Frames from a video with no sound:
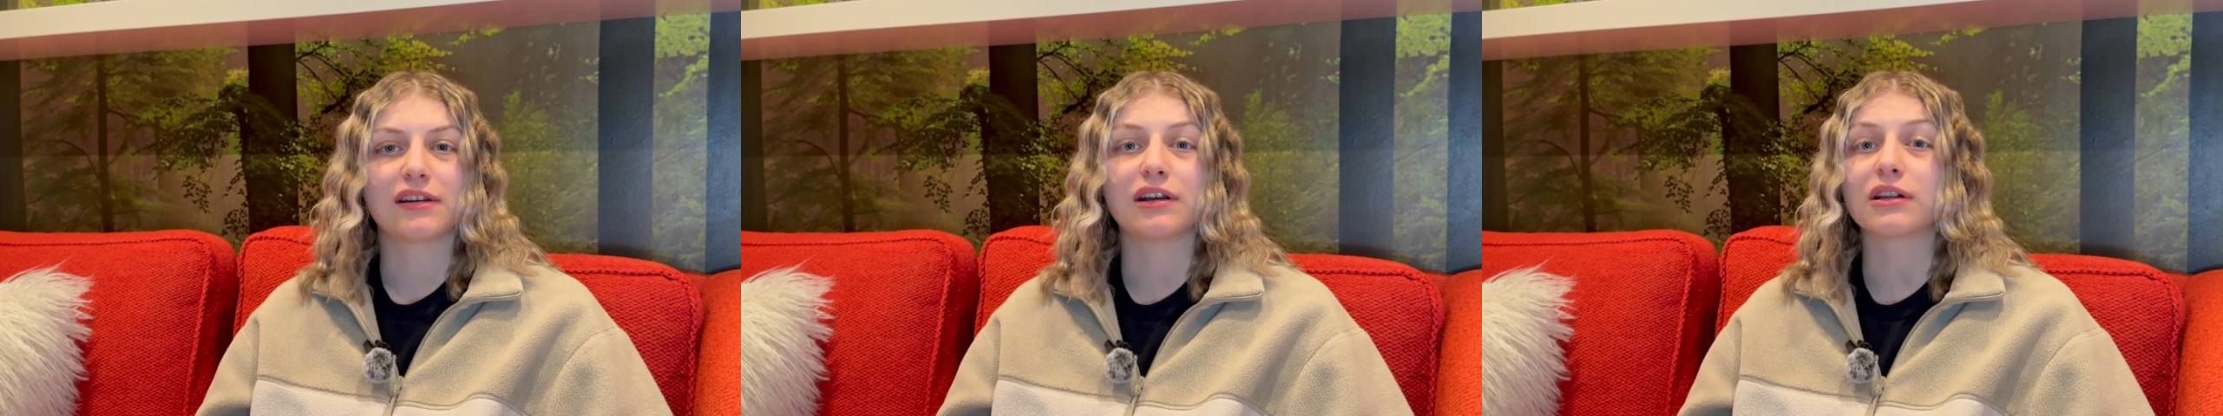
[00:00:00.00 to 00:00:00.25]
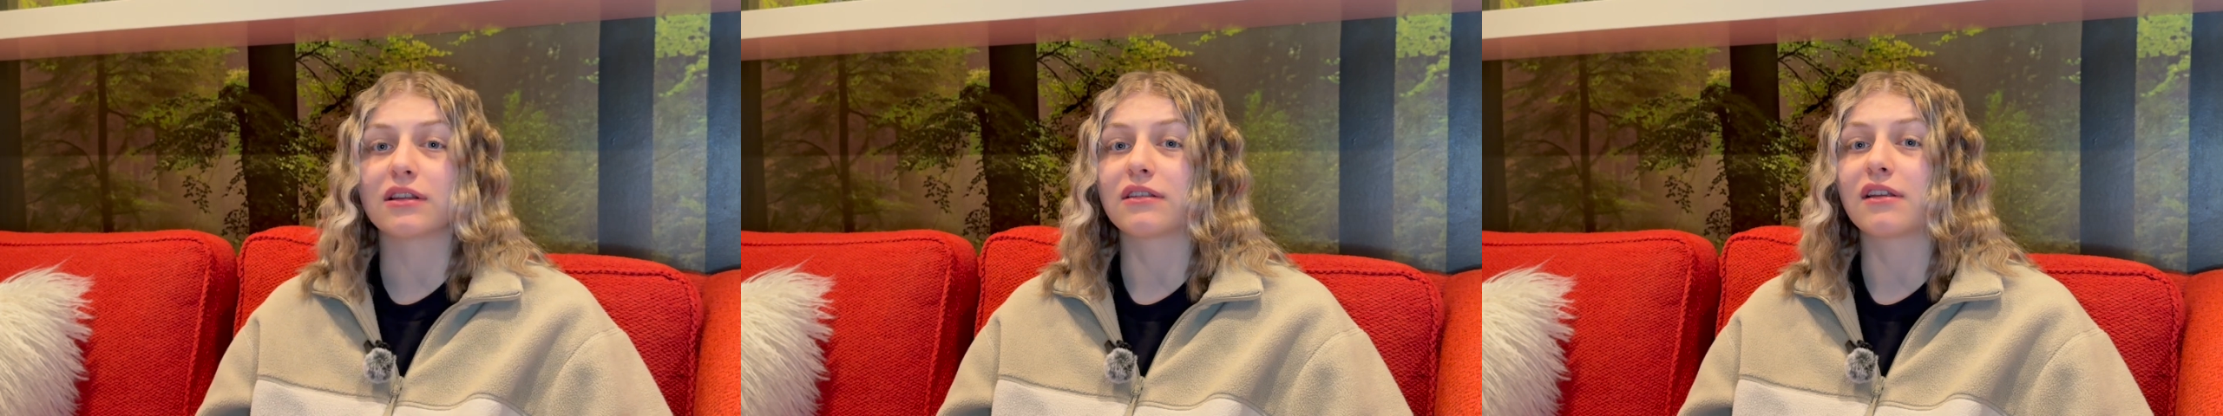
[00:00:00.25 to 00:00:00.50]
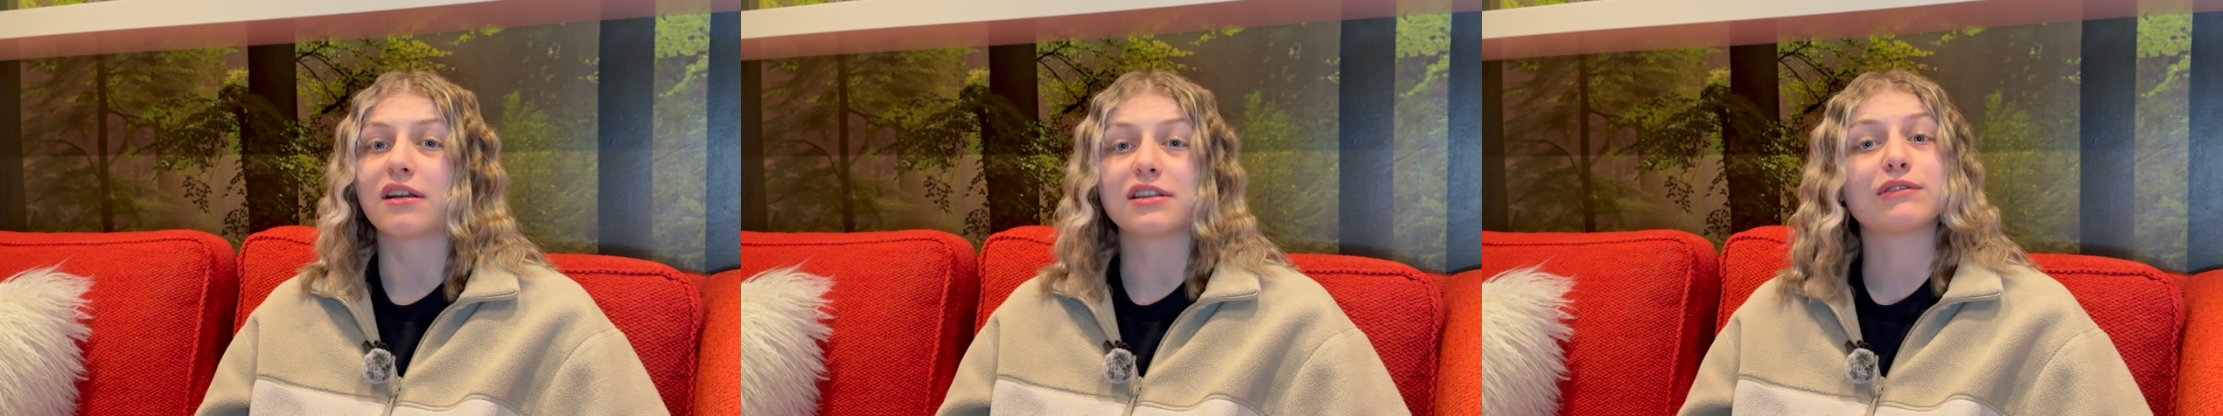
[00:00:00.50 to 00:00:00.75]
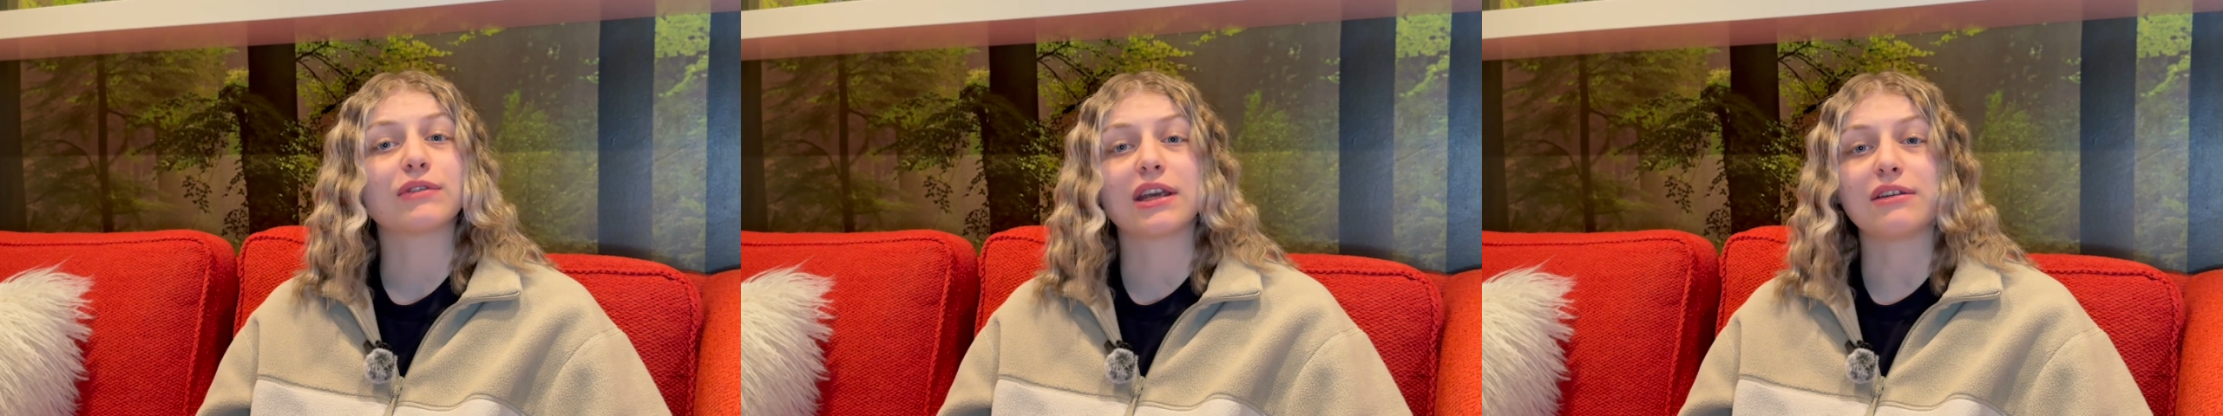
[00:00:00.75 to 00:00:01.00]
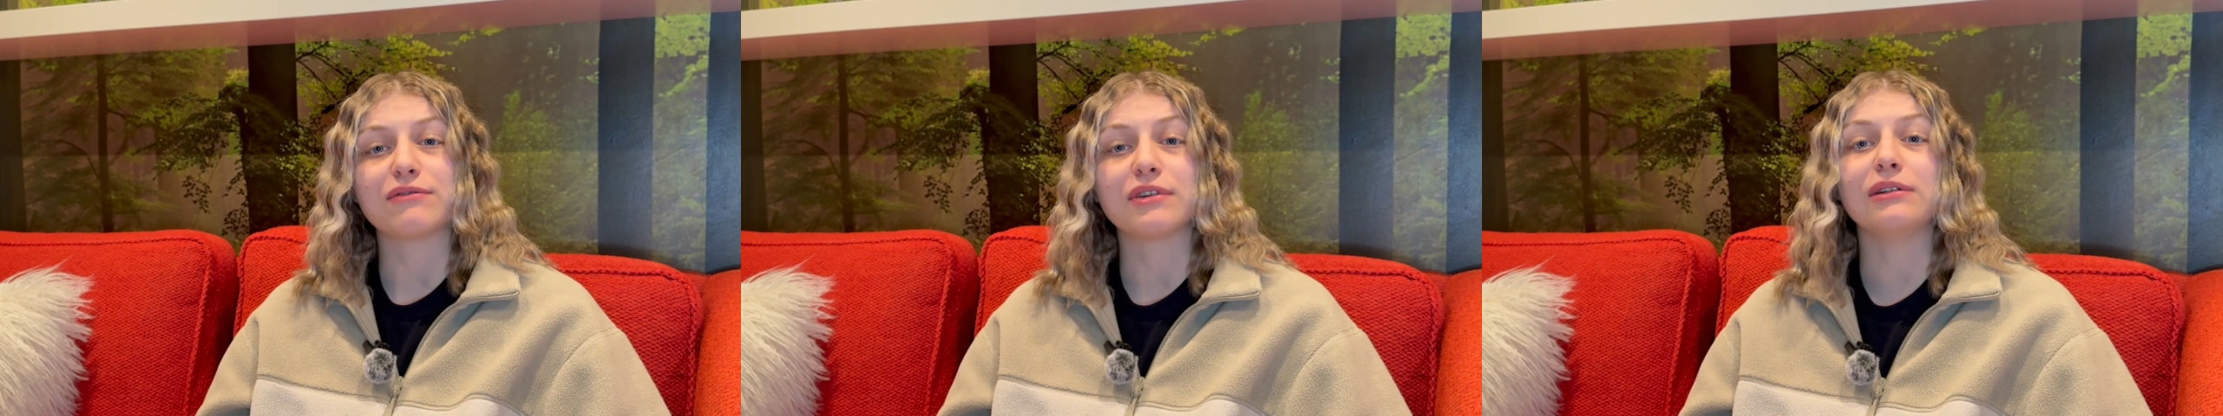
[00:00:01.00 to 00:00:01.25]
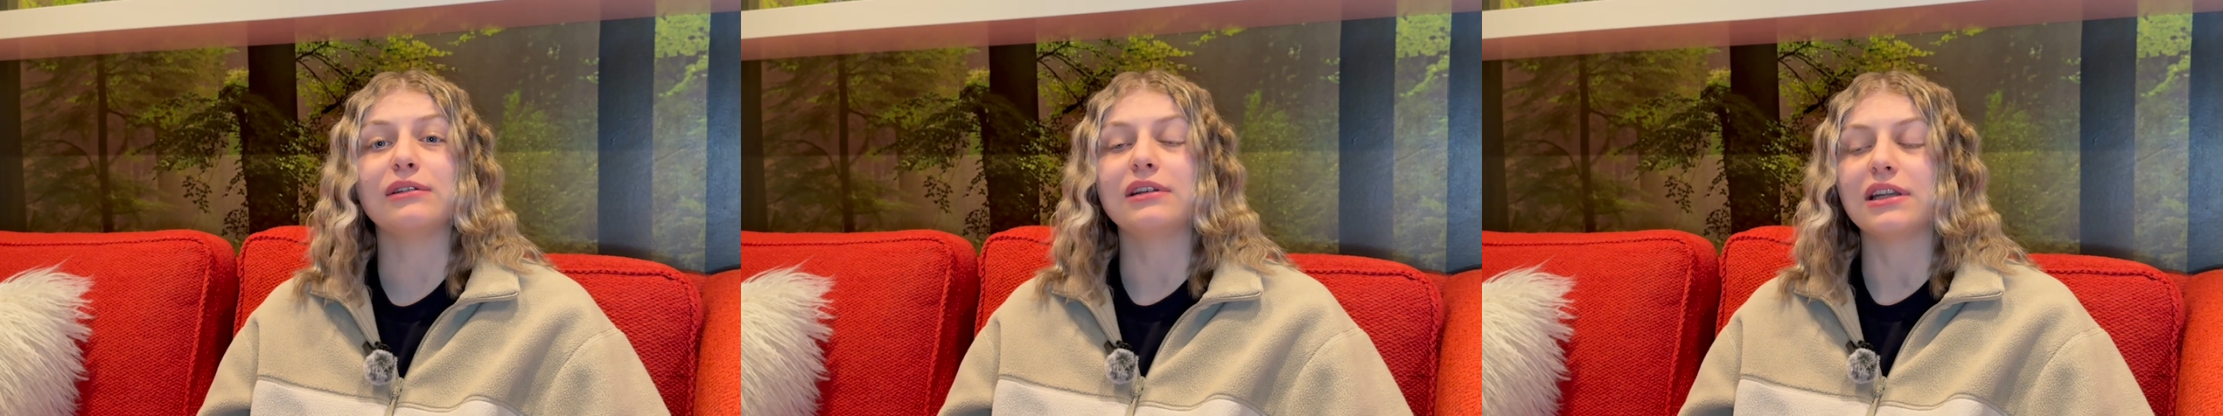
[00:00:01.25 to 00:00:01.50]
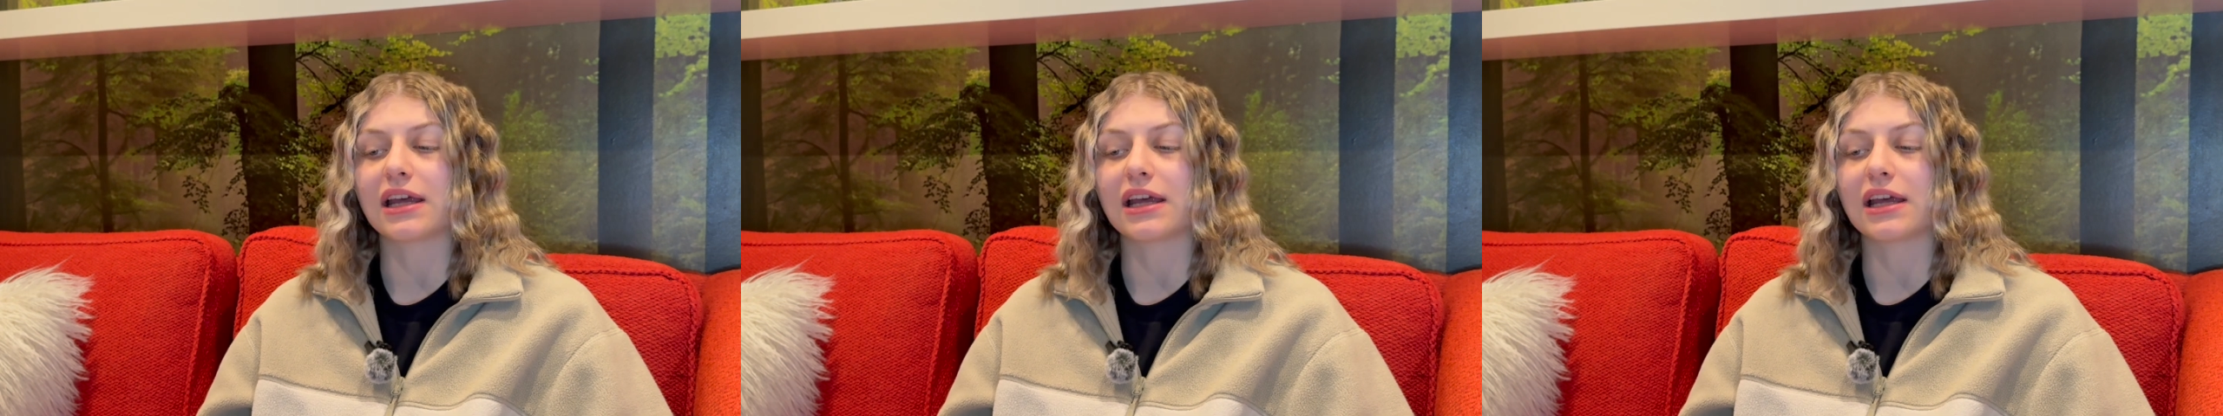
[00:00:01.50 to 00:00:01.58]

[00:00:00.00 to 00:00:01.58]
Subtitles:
cook lots of great food.